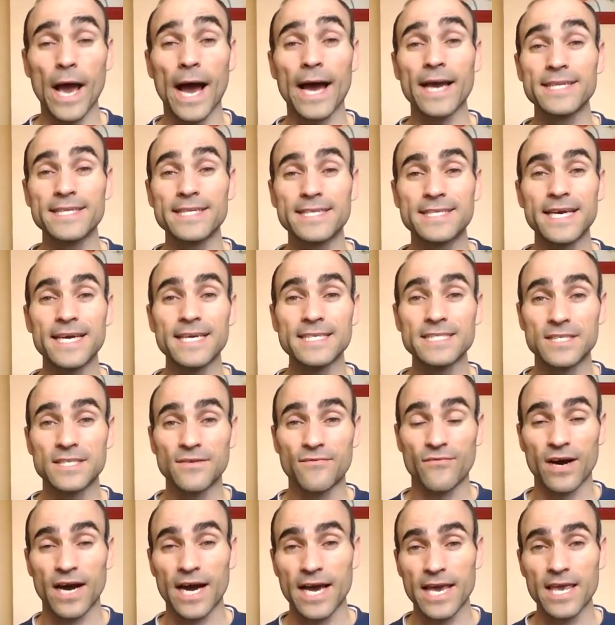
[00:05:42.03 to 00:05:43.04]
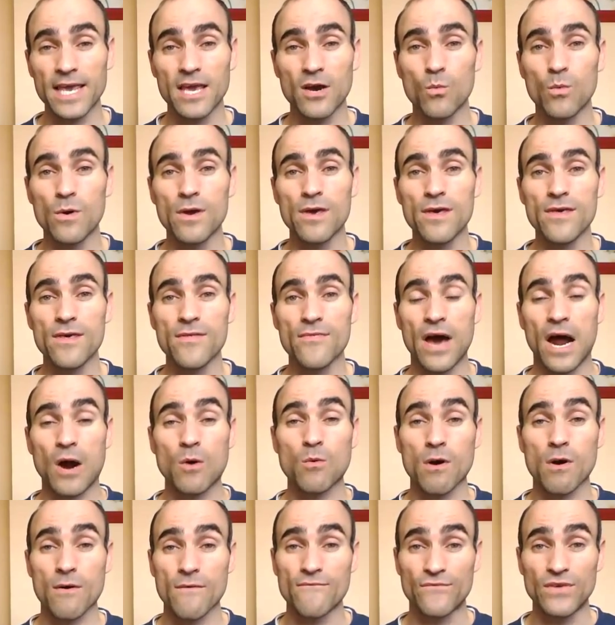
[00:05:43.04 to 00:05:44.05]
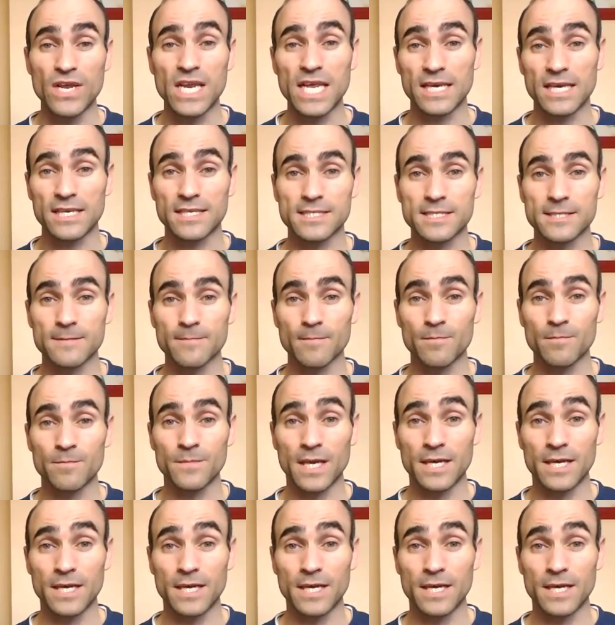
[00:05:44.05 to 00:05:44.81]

identify with our feelings.